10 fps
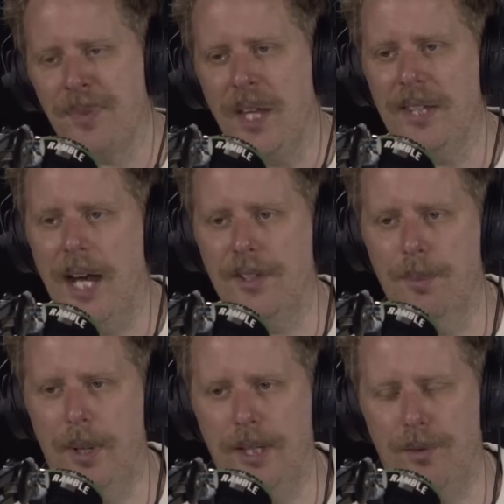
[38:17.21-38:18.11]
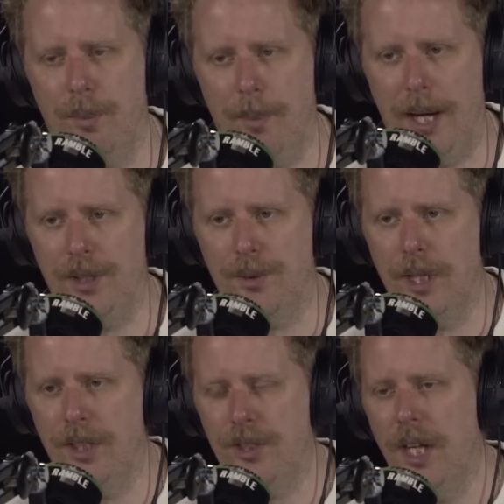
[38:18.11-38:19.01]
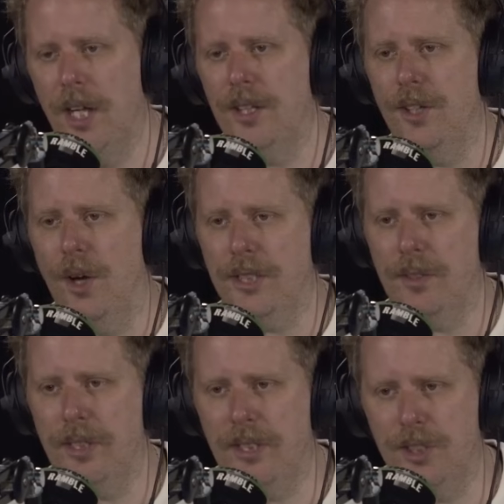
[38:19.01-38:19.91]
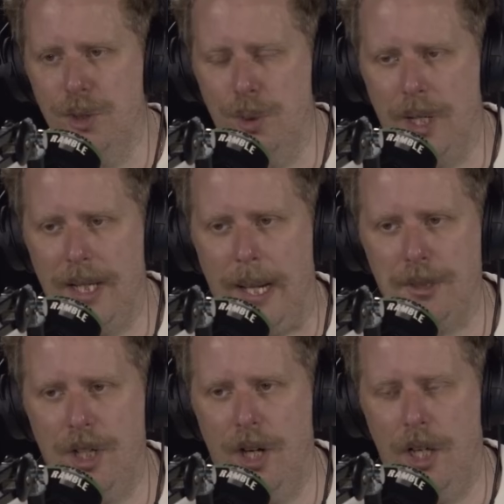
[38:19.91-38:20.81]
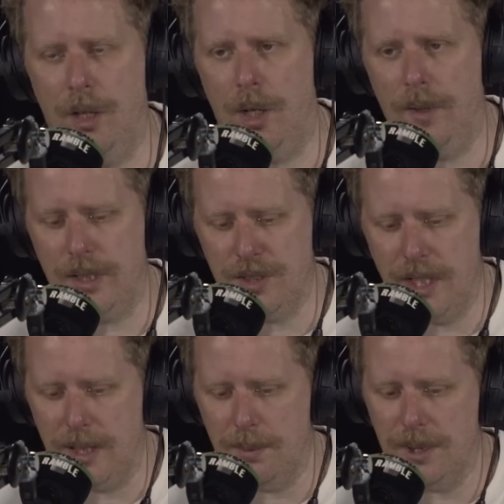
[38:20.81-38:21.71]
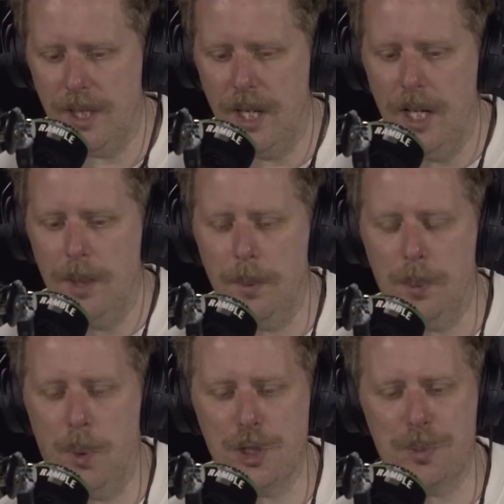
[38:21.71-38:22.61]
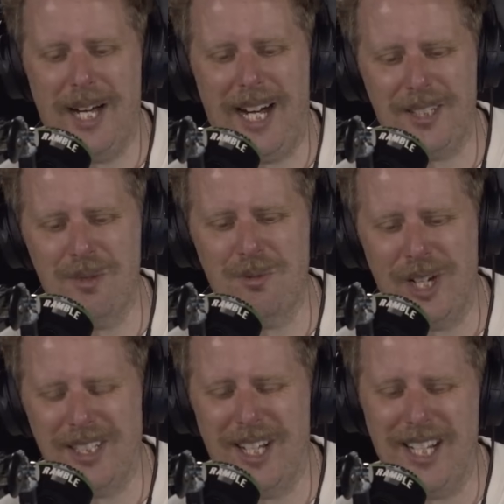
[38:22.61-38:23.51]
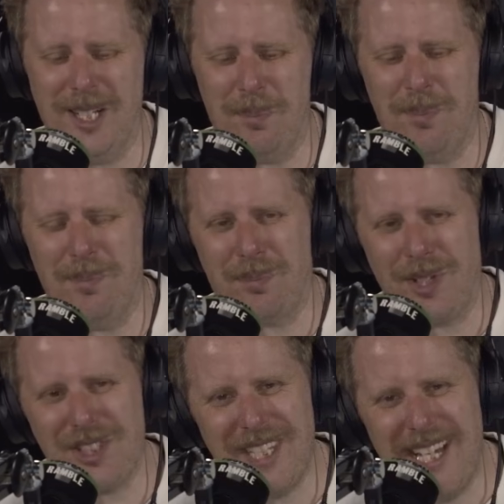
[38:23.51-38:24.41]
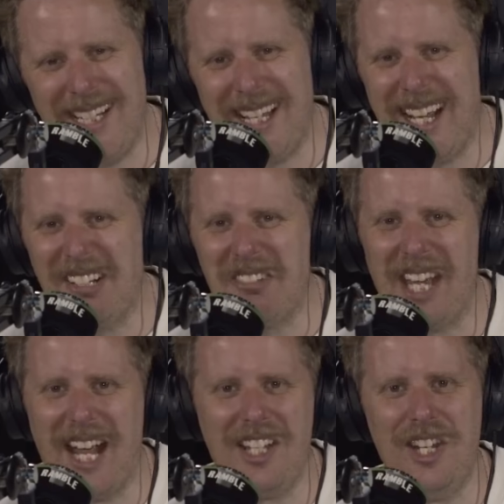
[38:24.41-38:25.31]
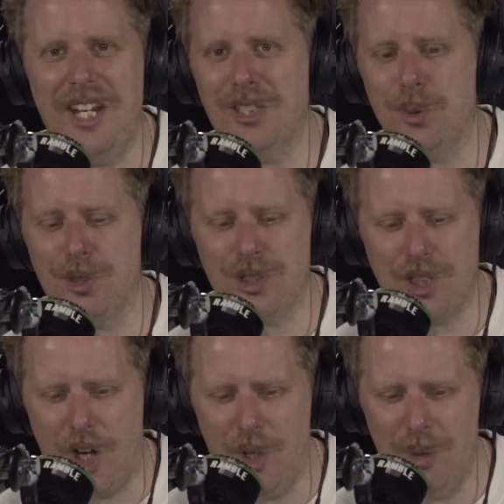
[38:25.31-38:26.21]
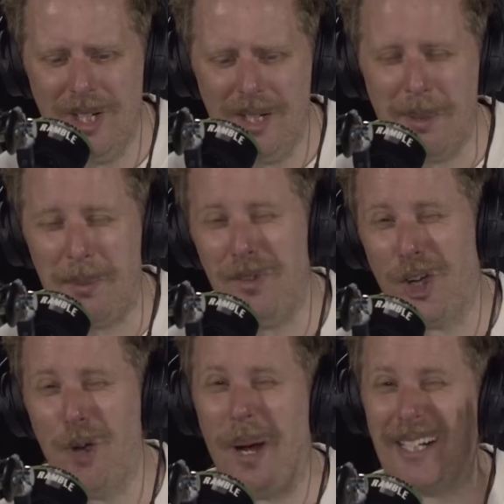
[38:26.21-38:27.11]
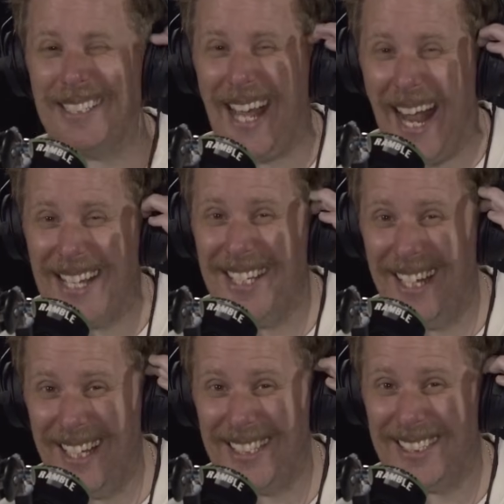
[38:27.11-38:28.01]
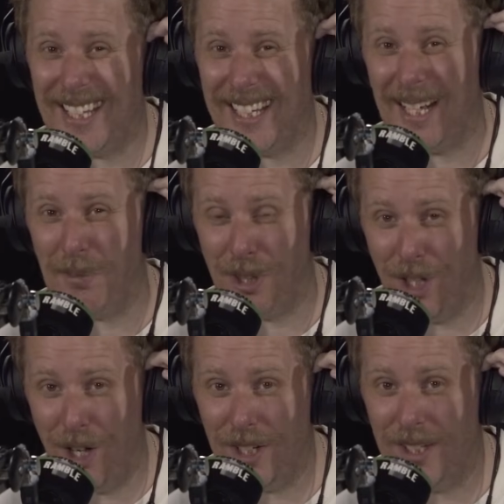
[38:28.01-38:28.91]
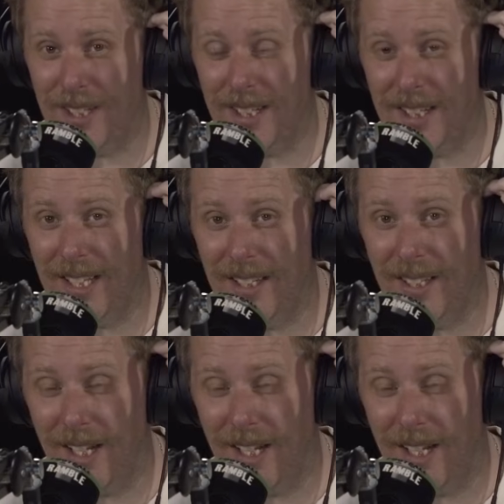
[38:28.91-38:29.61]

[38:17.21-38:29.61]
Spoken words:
they had the money from Mandarich, the ITV digital collapse hurt a lot of other teams, but Portsmouth hadn't in the preceding 10 years or so. Maybe if you go back 10 years, they came third and didn't